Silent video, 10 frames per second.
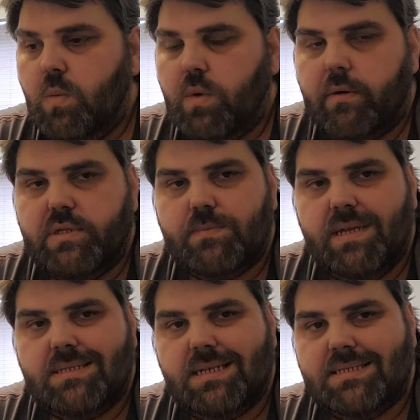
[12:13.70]
We're going to
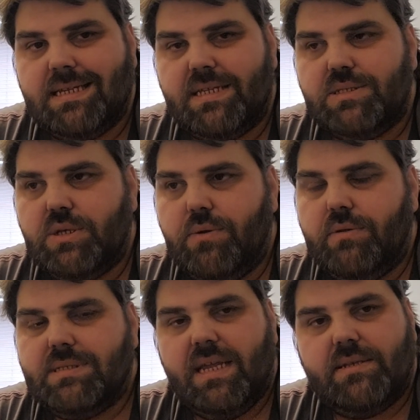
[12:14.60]
make Titanic II, and
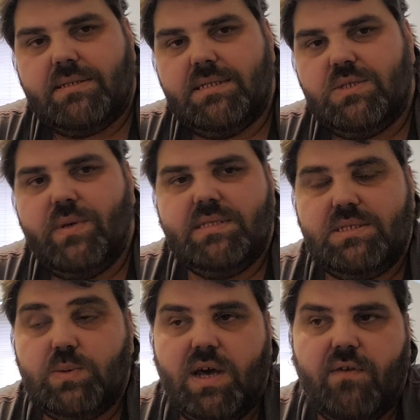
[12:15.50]
it was announced in
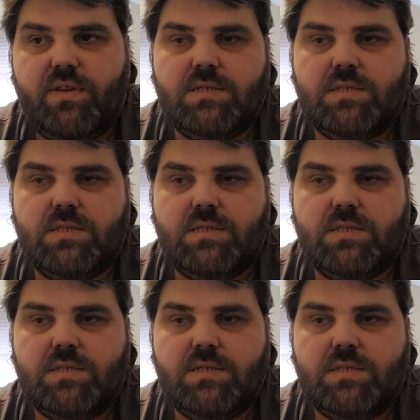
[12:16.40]
2012,